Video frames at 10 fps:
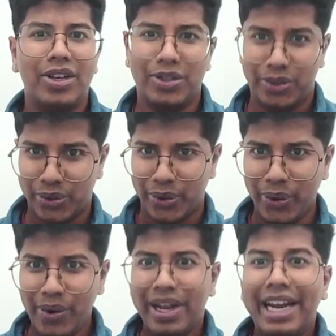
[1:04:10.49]

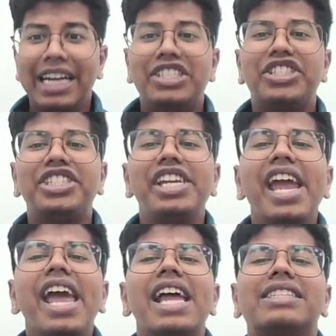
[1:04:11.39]
So it
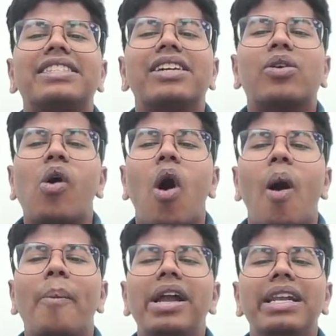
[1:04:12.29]
shares the
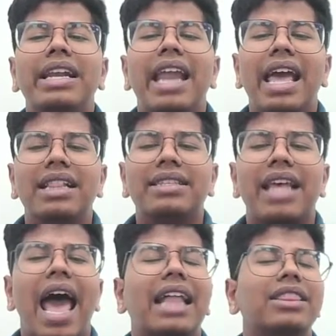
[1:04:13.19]
common length
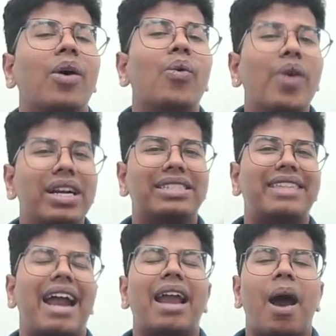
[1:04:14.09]
and the widths
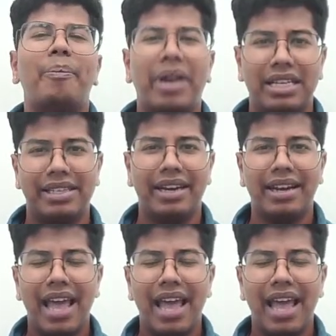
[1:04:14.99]
that are present.